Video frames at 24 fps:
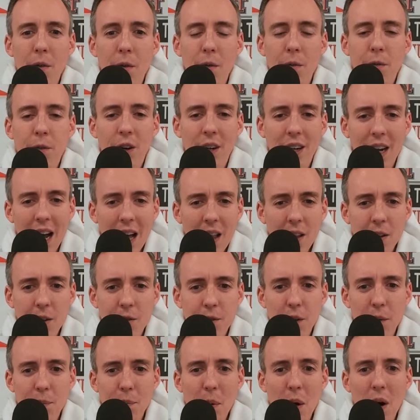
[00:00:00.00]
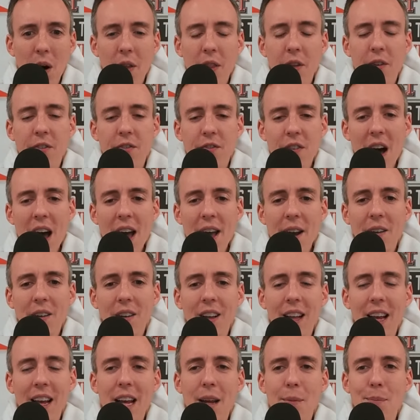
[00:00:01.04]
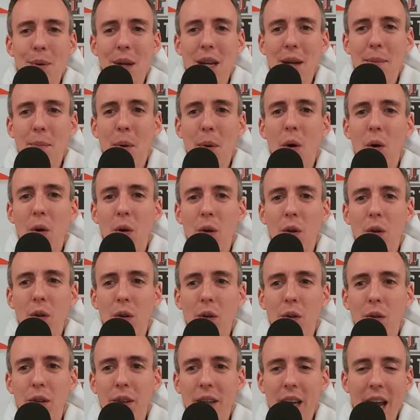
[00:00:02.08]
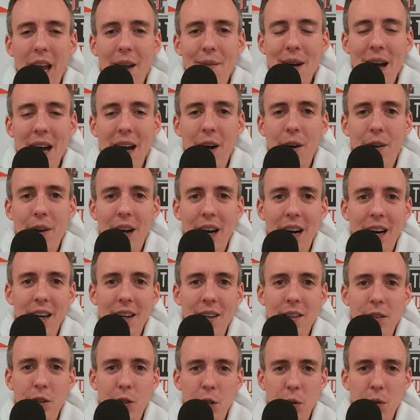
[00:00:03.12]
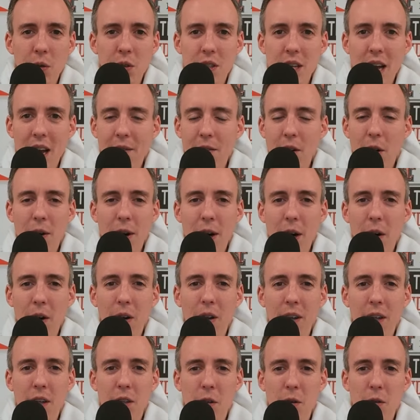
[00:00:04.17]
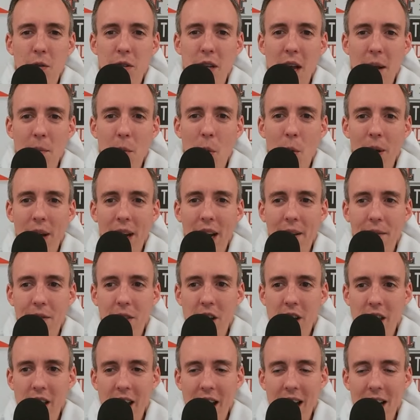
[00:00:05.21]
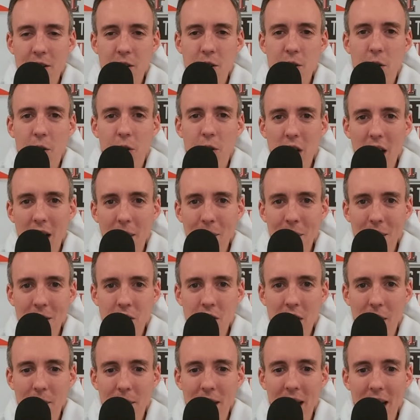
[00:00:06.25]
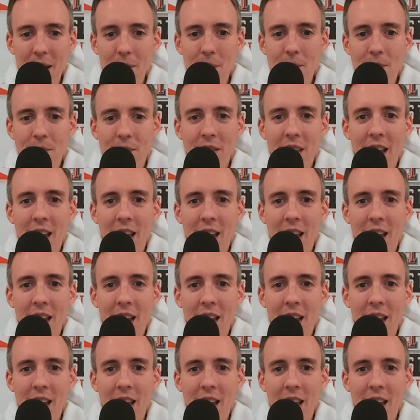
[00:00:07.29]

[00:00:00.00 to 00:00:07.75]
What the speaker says: for college football, the final AP poll came out on Tuesday, very early Tuesday morning after the national championship game.